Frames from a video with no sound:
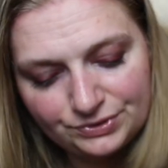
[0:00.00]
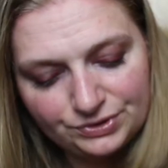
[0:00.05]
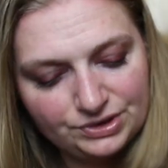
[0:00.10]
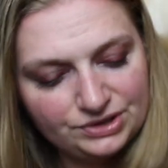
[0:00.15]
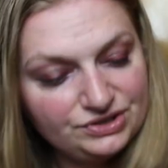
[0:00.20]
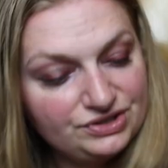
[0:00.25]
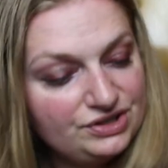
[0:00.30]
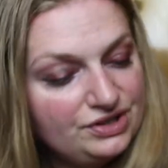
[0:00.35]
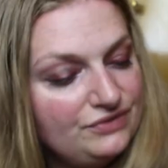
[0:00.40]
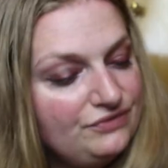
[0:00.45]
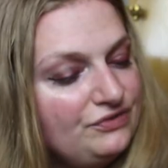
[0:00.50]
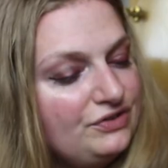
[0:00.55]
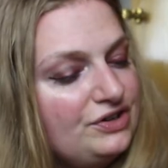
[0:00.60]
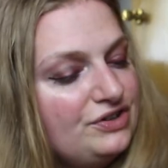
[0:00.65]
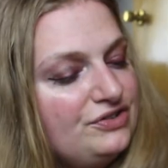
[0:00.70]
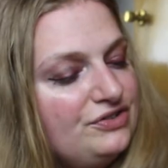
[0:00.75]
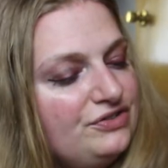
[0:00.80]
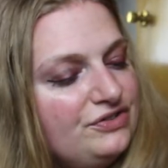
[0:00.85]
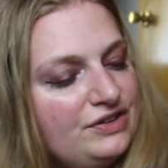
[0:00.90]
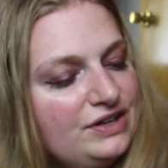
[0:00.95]
So this is the
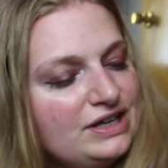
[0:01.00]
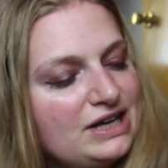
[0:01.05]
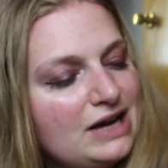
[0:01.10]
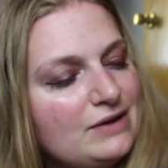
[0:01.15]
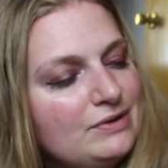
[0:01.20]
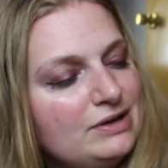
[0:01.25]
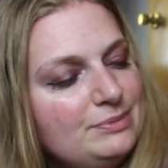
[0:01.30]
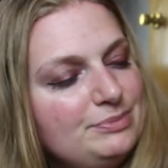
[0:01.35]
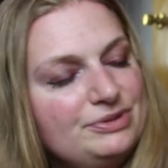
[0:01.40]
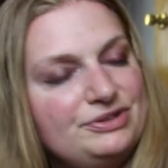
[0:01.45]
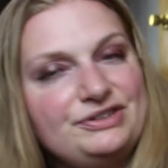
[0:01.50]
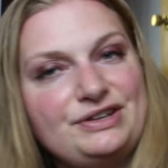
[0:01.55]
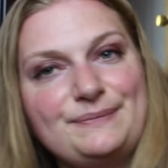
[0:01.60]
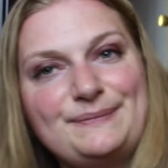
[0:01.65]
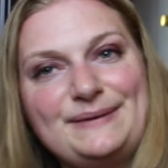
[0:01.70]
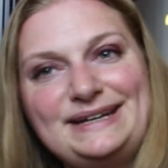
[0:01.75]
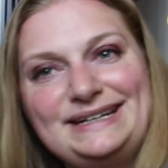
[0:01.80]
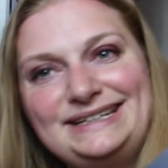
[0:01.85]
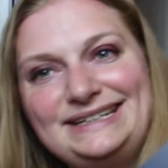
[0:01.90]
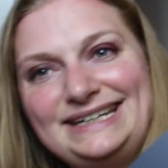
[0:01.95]
first thing. I want to put this at
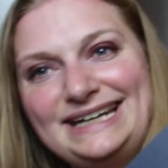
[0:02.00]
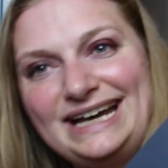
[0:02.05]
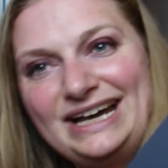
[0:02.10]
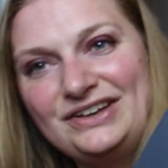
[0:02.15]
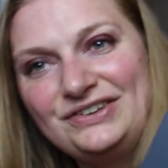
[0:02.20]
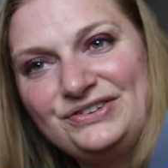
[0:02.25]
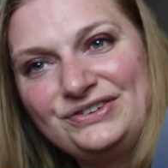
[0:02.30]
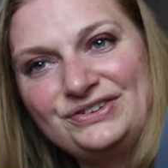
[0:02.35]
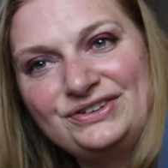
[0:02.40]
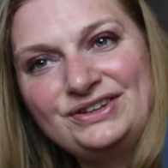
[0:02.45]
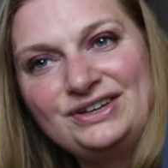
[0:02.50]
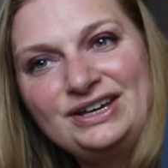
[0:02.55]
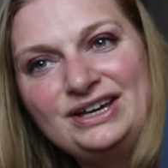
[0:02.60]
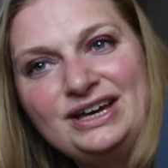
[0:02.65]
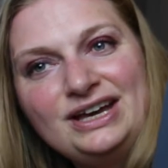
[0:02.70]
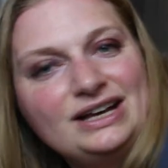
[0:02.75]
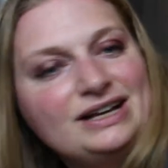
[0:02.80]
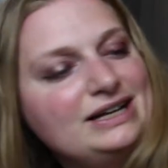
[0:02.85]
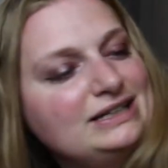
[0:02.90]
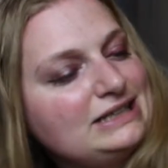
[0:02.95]
my desk
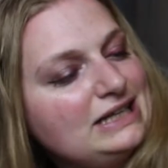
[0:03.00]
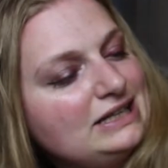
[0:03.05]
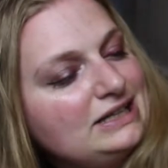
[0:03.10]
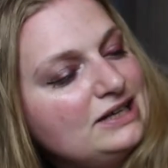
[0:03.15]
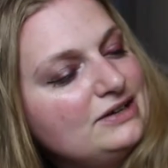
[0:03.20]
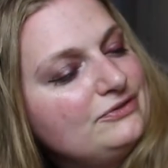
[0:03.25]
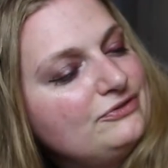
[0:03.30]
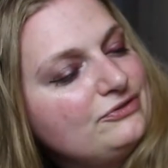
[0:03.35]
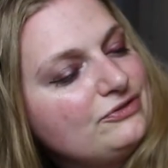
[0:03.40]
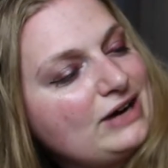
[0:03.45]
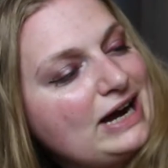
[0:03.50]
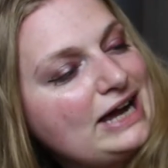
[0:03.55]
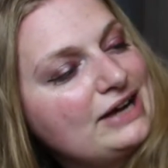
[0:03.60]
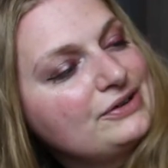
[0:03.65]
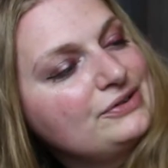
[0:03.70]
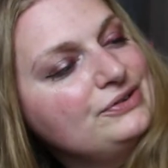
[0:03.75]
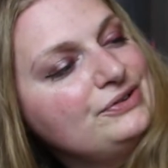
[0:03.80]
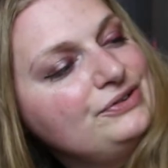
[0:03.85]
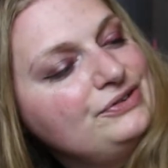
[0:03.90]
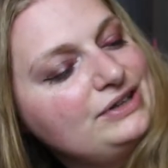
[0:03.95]
because I love
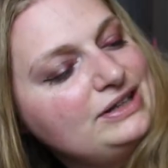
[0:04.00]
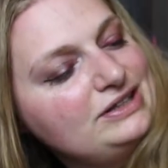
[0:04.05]
Fraggles.